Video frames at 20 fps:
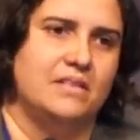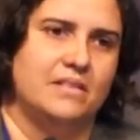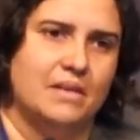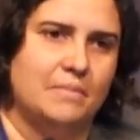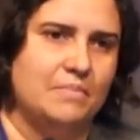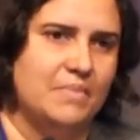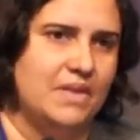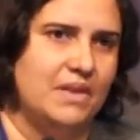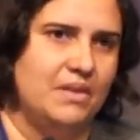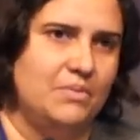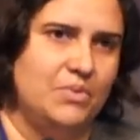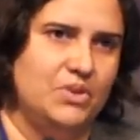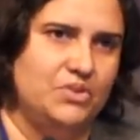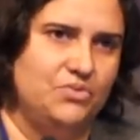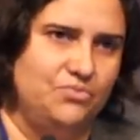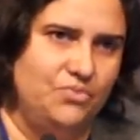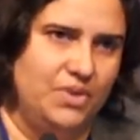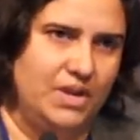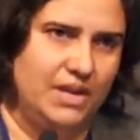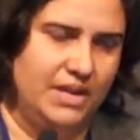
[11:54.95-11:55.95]
something
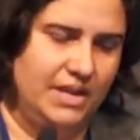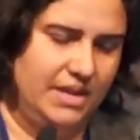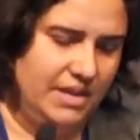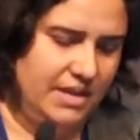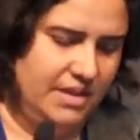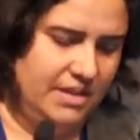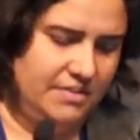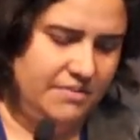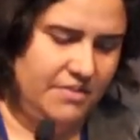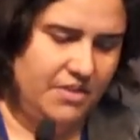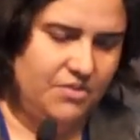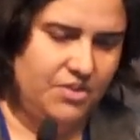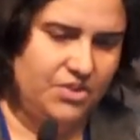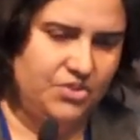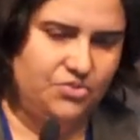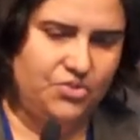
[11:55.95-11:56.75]
which really is very